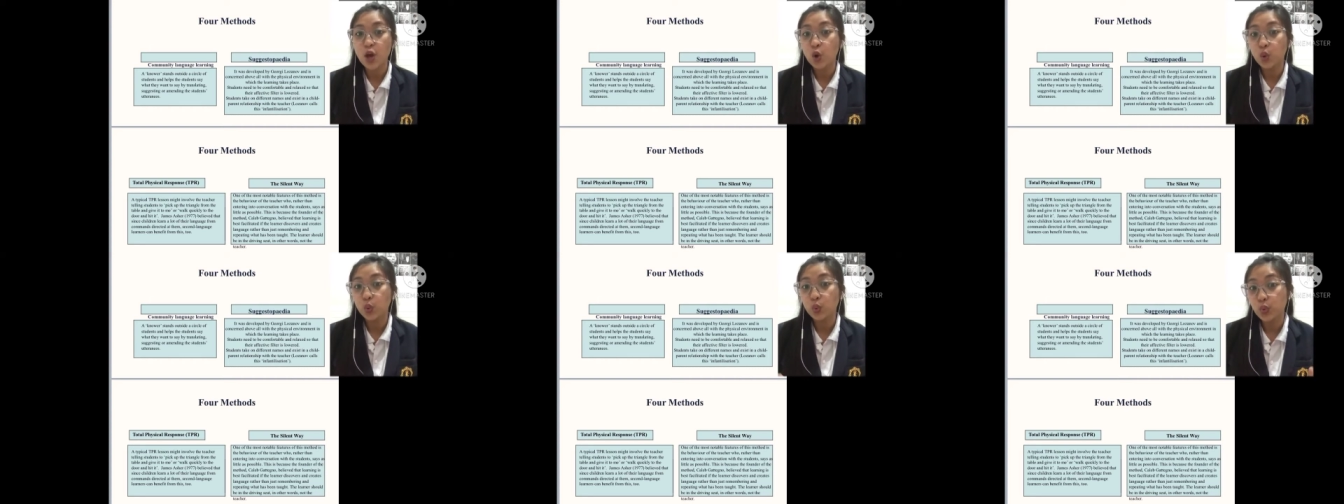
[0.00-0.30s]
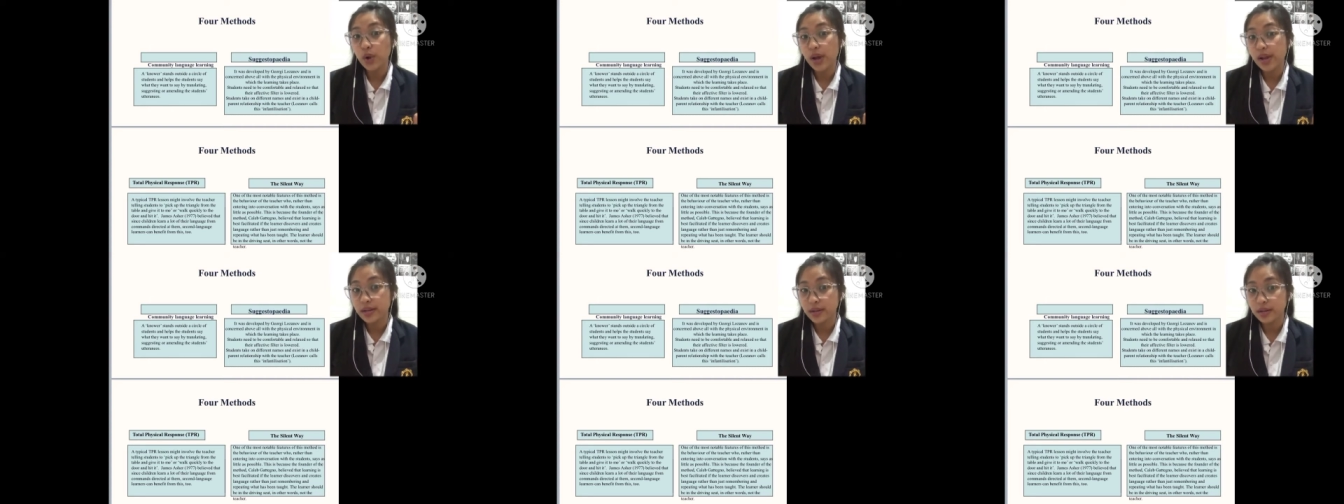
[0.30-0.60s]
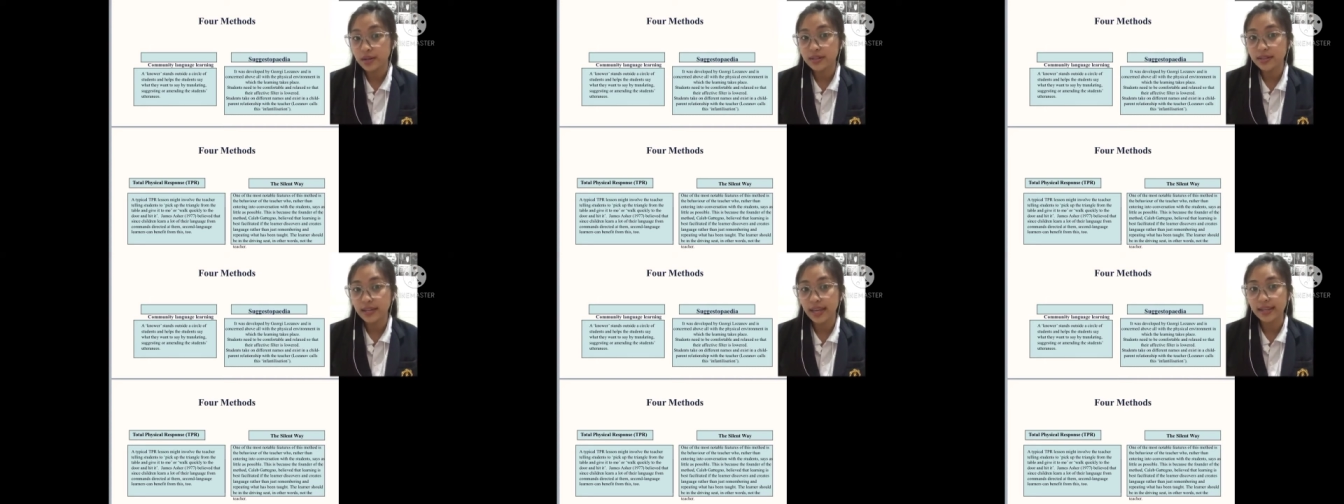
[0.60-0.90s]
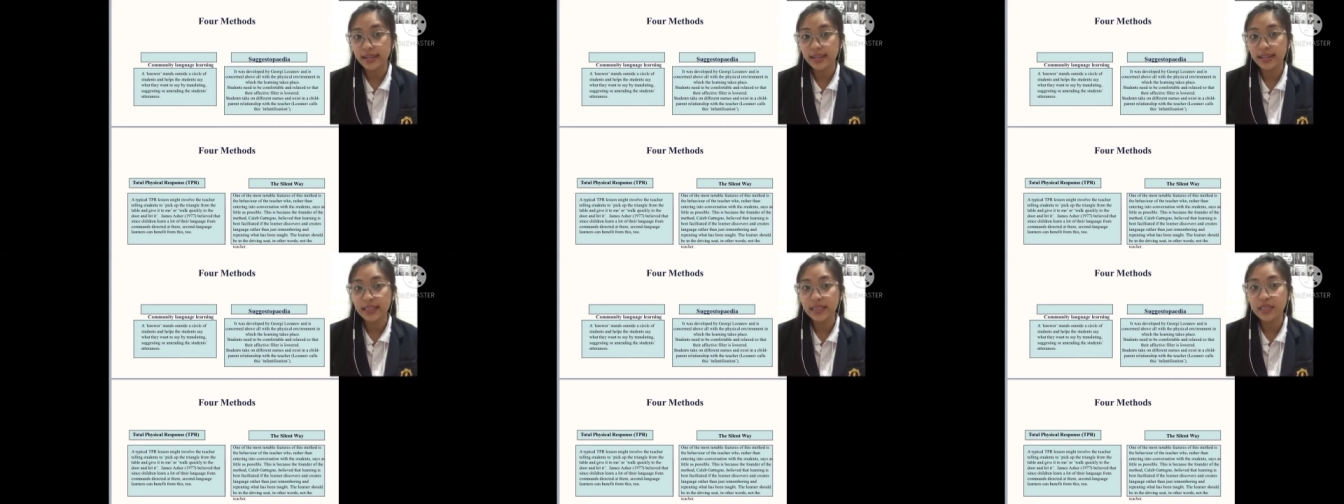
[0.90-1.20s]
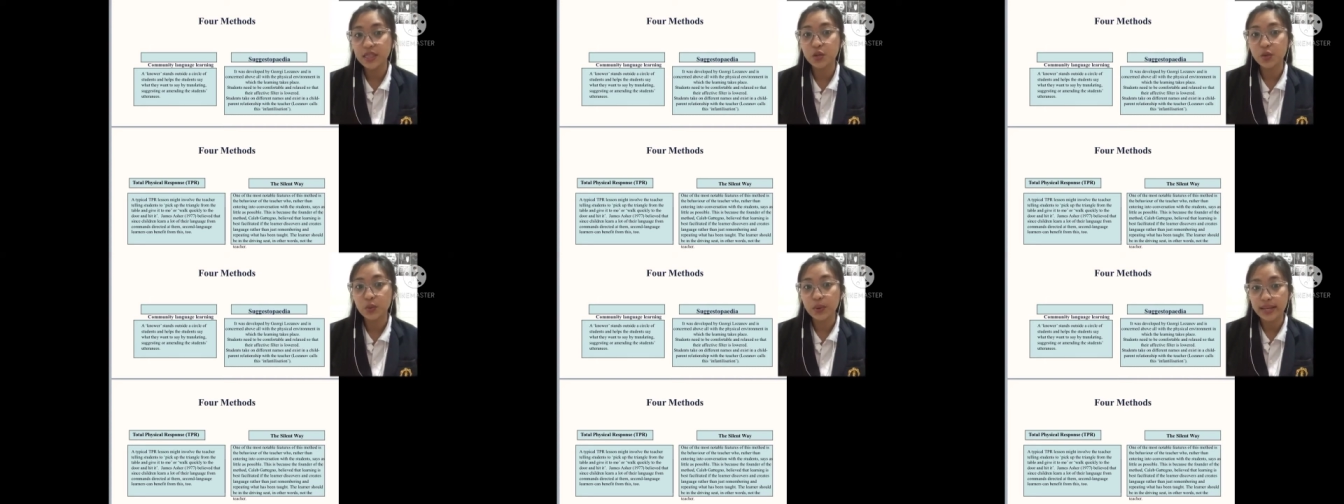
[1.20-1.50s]
who rather than
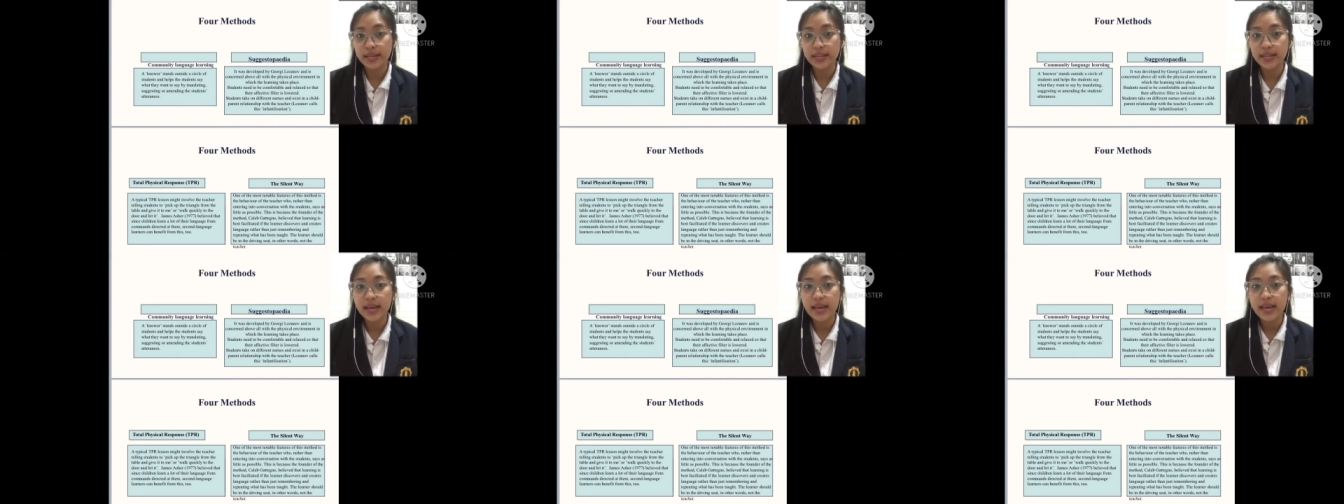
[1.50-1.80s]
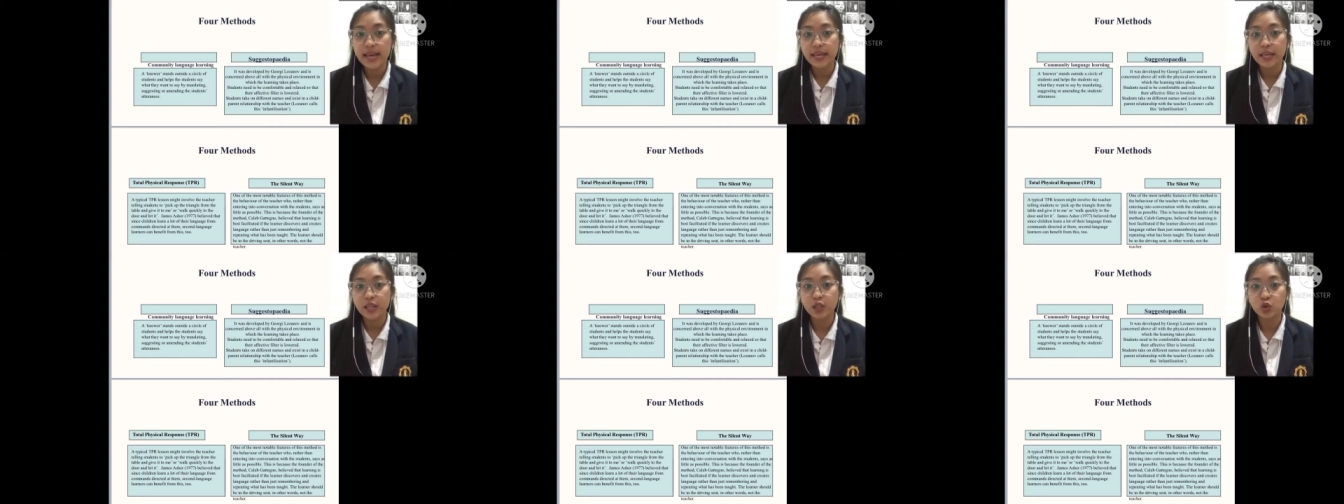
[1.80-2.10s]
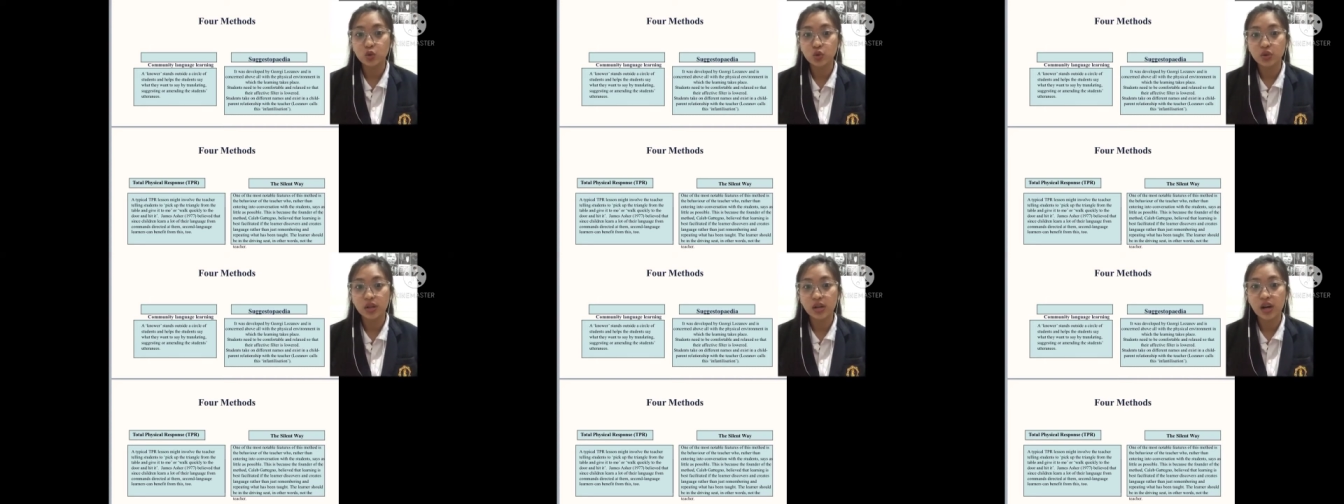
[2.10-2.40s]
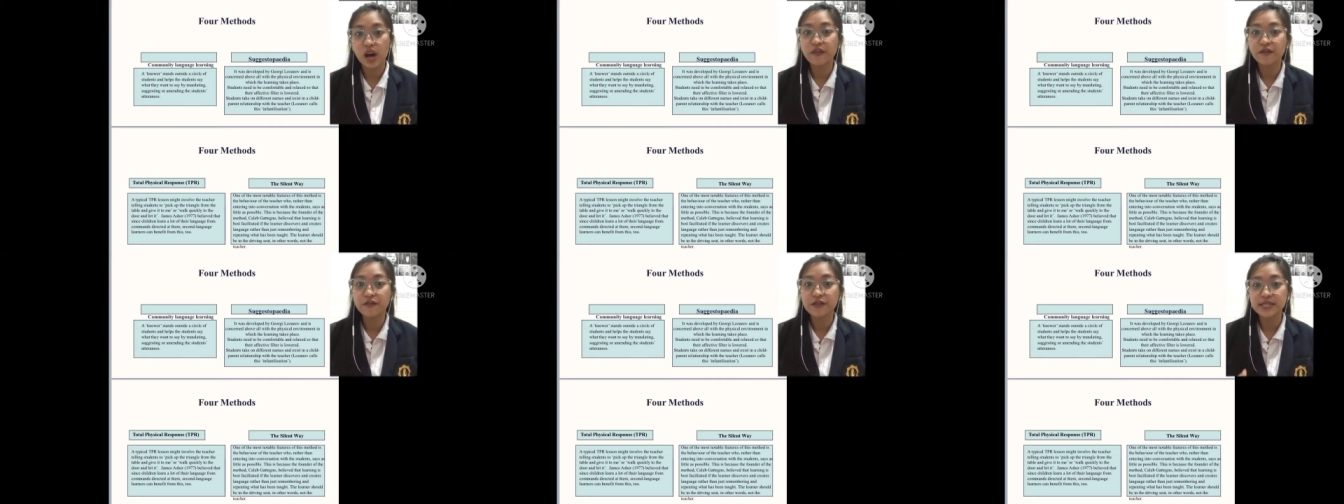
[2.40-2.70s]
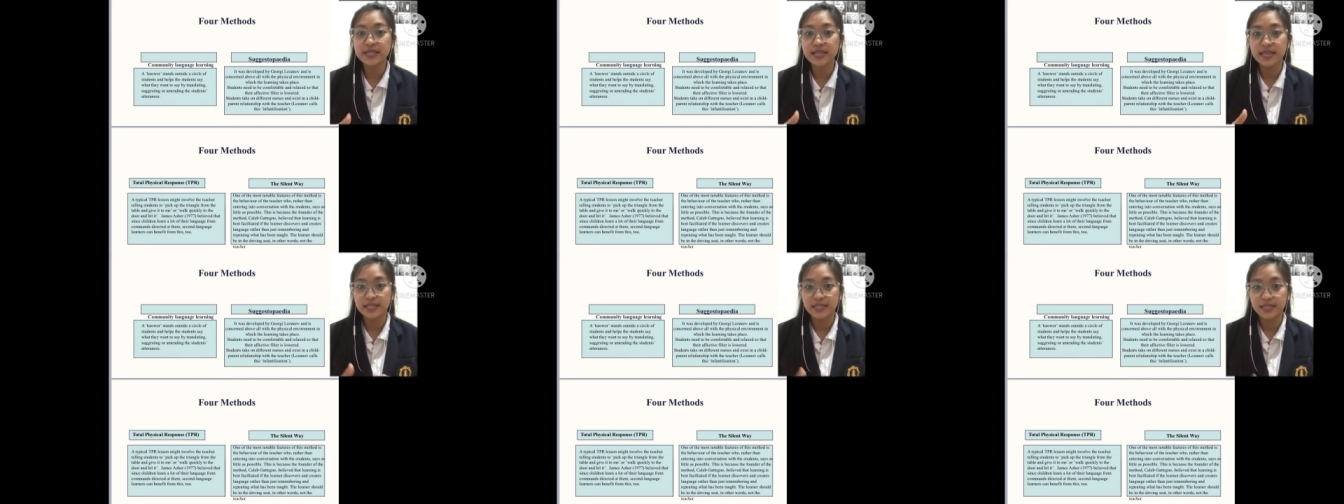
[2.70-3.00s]
entering into the
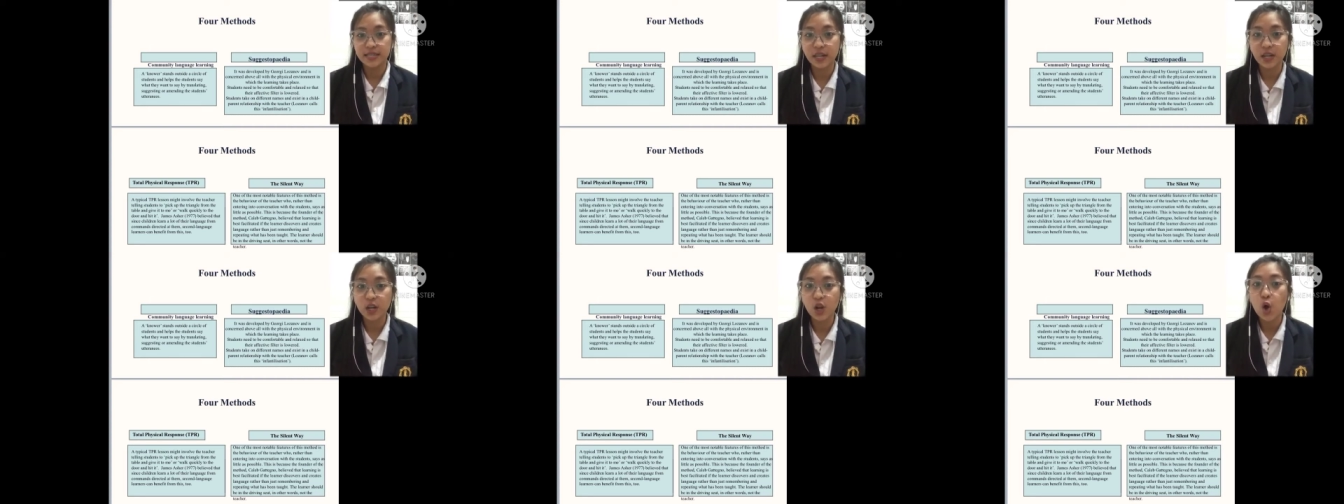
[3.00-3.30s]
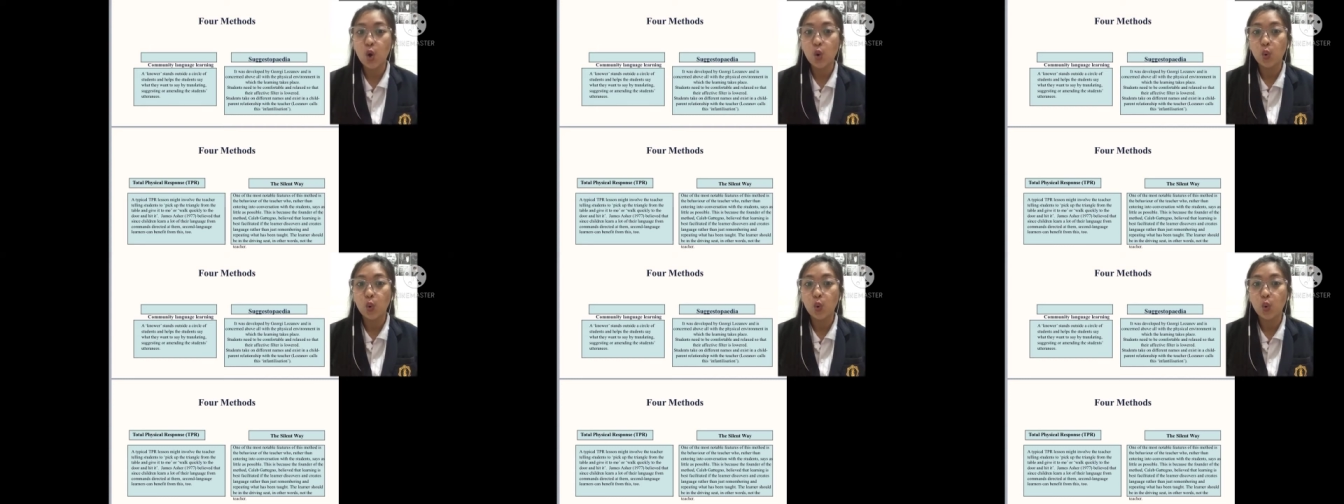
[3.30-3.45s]
conversation